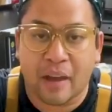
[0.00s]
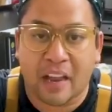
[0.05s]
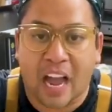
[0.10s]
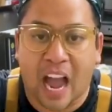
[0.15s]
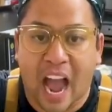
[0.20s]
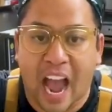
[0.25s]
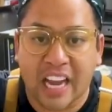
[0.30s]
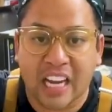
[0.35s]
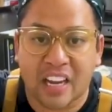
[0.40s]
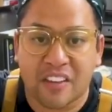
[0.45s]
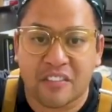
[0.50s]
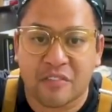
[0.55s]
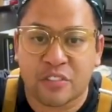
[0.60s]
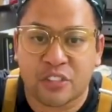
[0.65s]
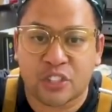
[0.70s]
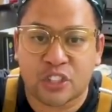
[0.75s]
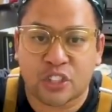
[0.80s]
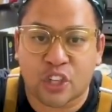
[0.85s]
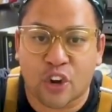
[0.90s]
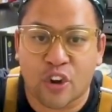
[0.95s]
but kind of
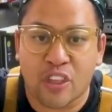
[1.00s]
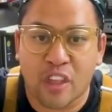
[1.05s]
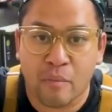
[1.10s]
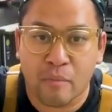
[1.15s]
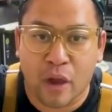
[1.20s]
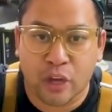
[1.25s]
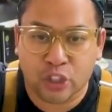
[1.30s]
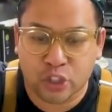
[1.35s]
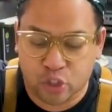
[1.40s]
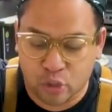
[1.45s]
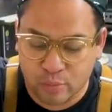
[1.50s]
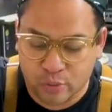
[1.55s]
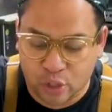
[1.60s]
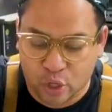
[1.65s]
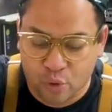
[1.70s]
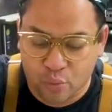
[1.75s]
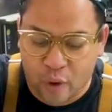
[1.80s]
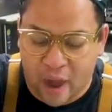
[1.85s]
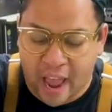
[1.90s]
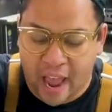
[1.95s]
stir the mushrooms
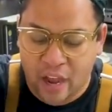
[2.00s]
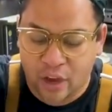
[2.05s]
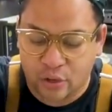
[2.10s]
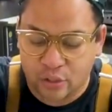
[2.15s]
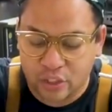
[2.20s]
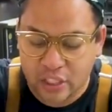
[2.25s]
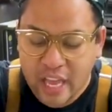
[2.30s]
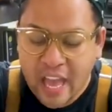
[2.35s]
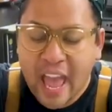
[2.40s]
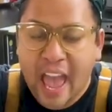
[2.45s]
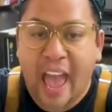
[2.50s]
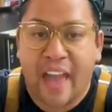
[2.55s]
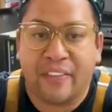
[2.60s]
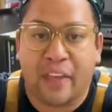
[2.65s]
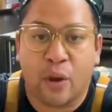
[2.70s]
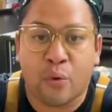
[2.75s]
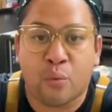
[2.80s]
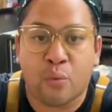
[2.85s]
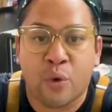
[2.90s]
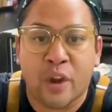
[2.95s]
around, and
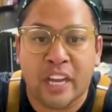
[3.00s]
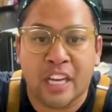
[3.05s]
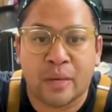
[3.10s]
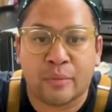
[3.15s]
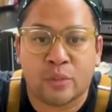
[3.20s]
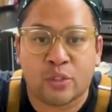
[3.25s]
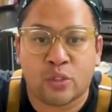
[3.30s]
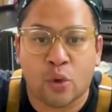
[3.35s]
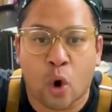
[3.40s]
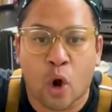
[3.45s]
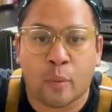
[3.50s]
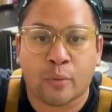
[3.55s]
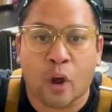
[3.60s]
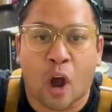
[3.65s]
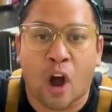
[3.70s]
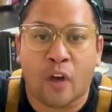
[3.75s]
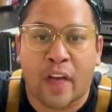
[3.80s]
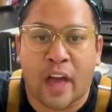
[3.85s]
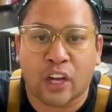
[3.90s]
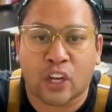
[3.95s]
they reabsorb
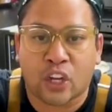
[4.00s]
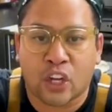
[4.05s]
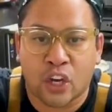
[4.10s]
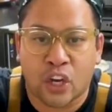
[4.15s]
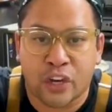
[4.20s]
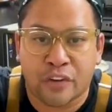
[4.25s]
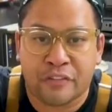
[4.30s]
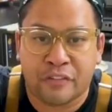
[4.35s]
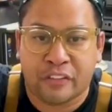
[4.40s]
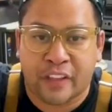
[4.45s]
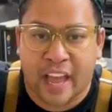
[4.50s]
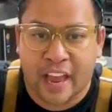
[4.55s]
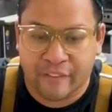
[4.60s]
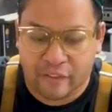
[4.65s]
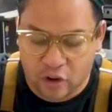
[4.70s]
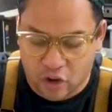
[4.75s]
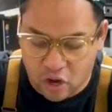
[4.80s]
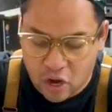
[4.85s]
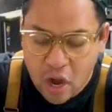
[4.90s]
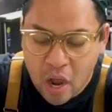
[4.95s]
all that good
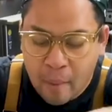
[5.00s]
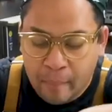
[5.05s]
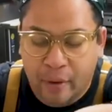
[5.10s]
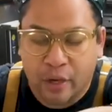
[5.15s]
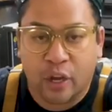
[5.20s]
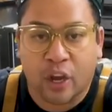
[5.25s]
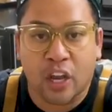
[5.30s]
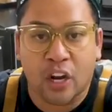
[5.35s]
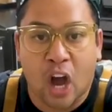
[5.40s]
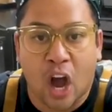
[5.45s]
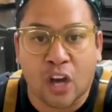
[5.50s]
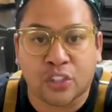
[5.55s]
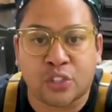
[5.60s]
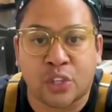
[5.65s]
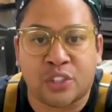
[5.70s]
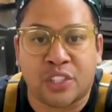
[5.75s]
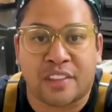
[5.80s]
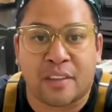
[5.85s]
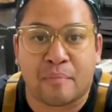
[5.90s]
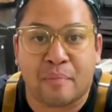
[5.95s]
flavor. But you can
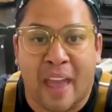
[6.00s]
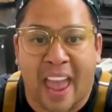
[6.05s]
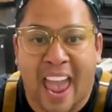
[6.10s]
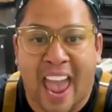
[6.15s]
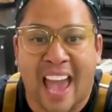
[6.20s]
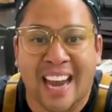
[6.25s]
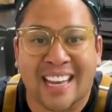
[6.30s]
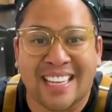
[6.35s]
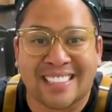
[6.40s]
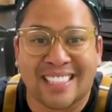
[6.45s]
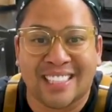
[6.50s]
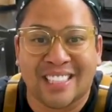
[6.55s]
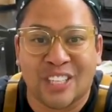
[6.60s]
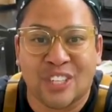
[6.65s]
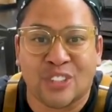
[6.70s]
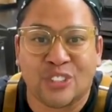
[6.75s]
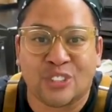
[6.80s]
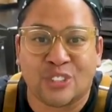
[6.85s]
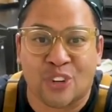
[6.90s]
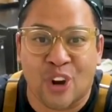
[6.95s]
also see the pan is a
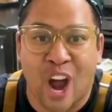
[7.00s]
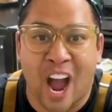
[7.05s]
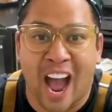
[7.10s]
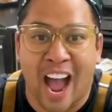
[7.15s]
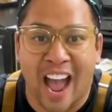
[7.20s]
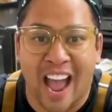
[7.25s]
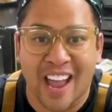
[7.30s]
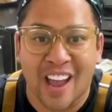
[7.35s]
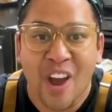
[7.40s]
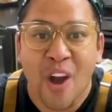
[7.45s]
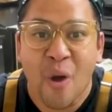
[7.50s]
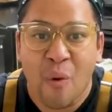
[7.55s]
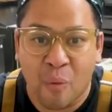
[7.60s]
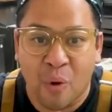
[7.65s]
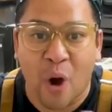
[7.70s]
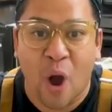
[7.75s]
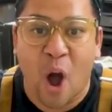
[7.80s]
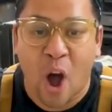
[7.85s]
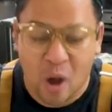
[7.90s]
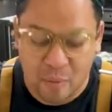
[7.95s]
little dry.
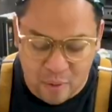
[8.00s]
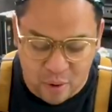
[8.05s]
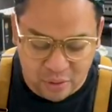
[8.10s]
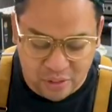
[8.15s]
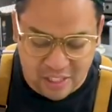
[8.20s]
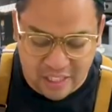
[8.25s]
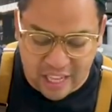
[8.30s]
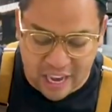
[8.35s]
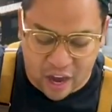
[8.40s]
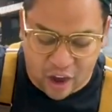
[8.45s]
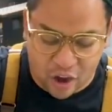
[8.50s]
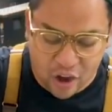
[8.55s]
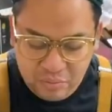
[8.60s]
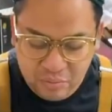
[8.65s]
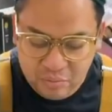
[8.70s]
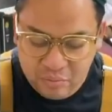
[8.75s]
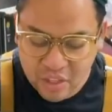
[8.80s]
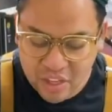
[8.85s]
We're almost there.